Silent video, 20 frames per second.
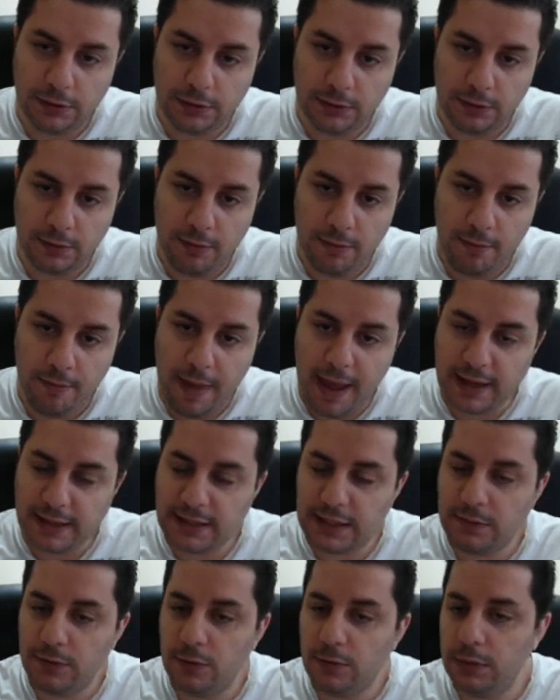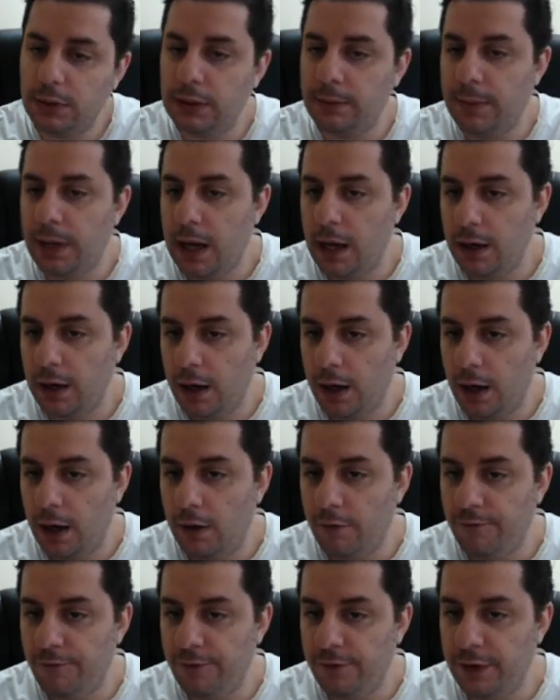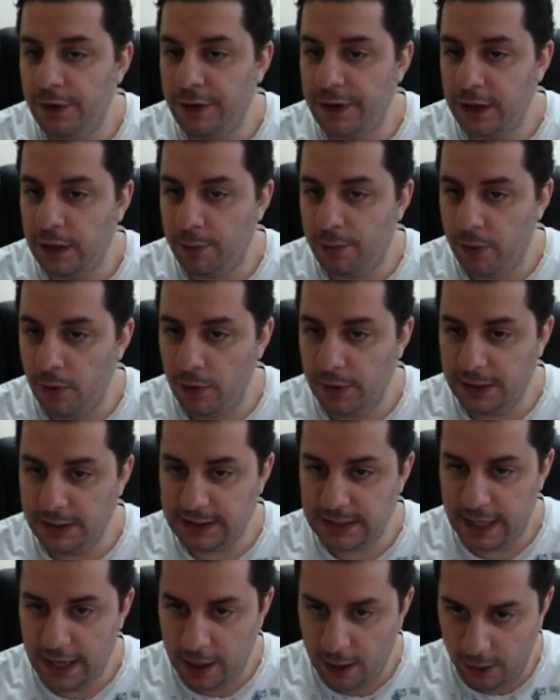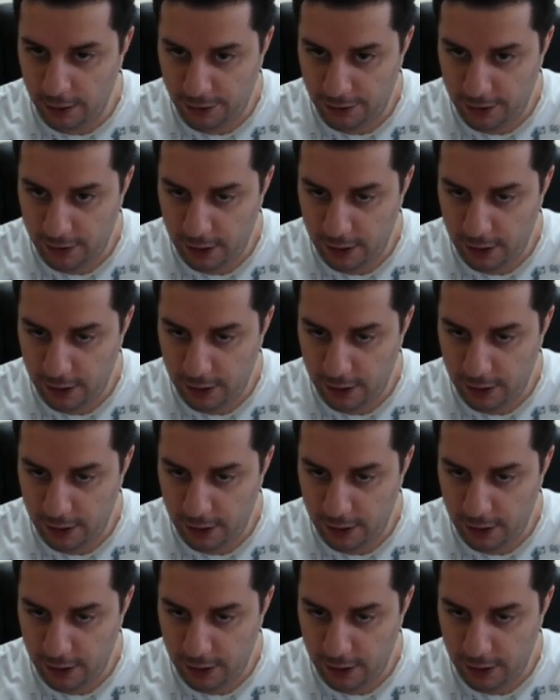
maximum amount of the opponent's health.